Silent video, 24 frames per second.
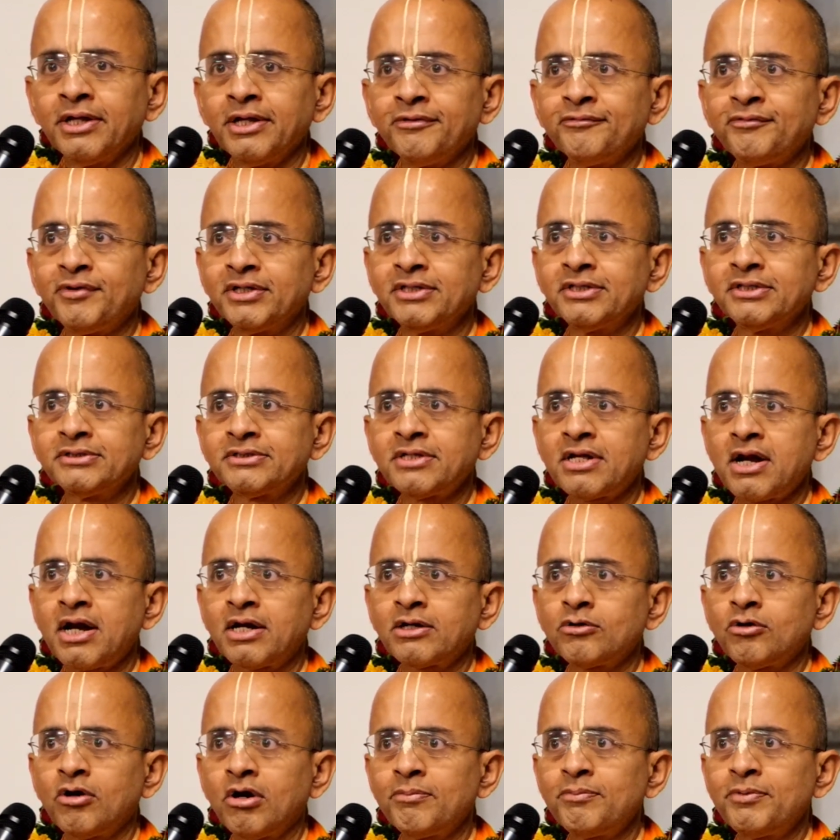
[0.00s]
If others are
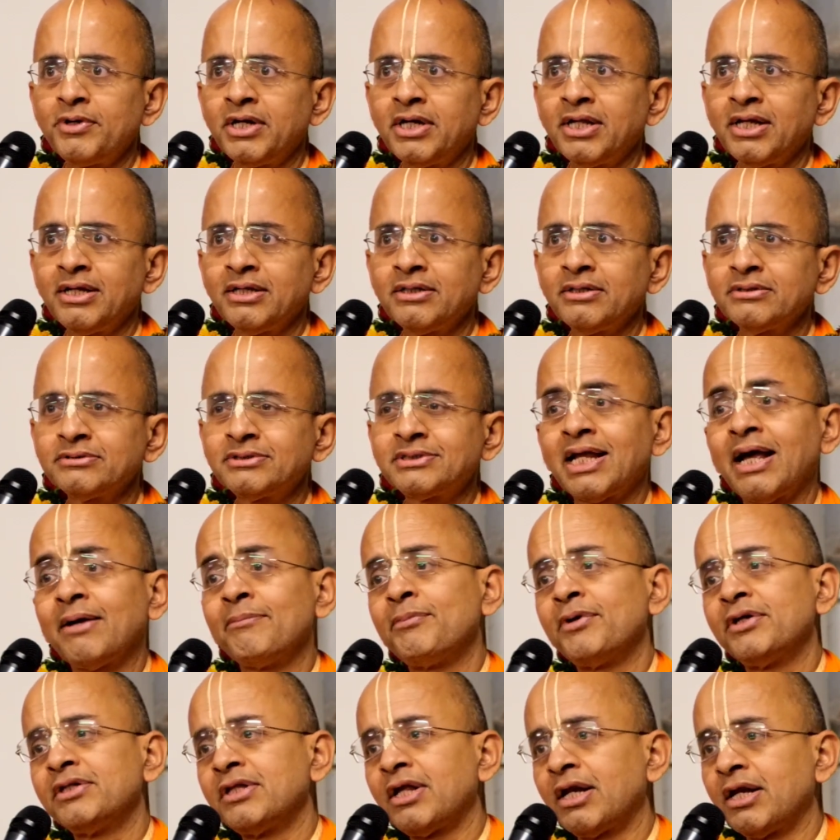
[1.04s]
not cooperating,
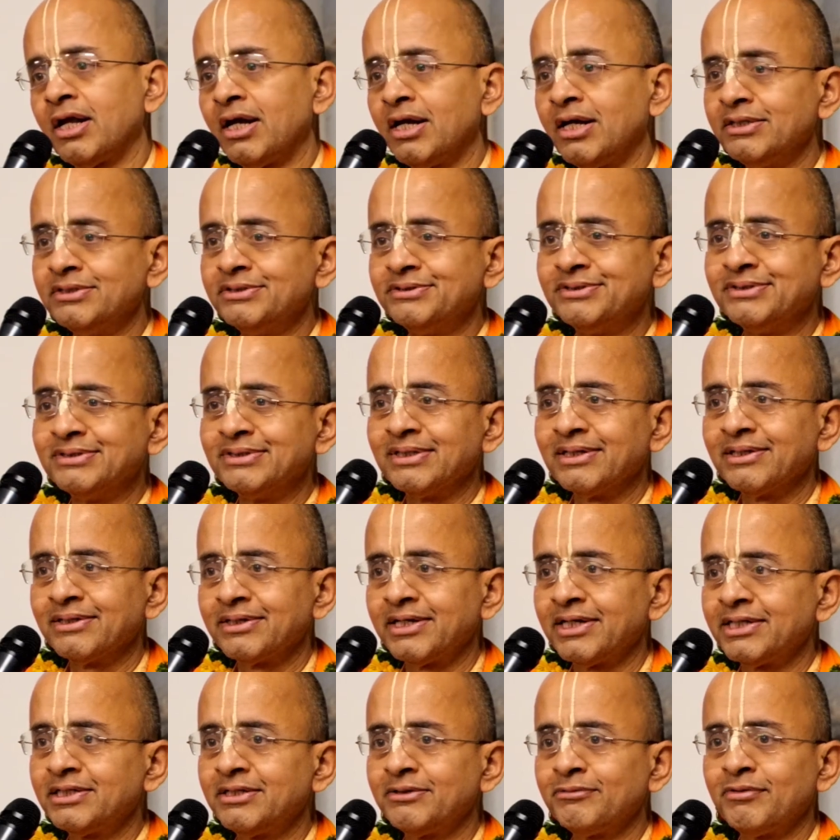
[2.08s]
stamp on their heads,
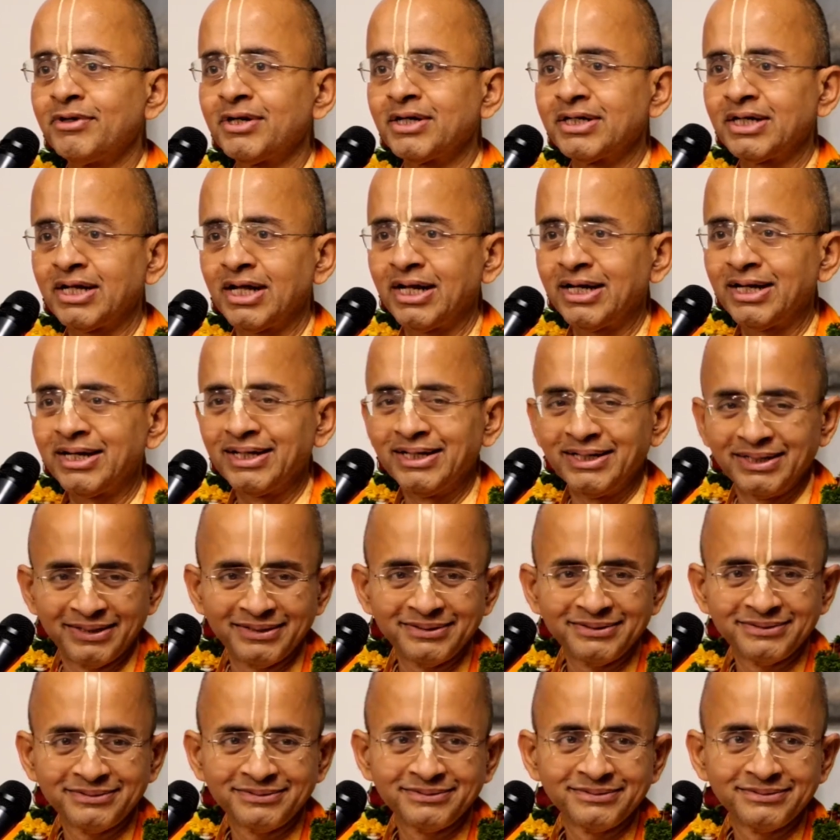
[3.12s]
get the work done,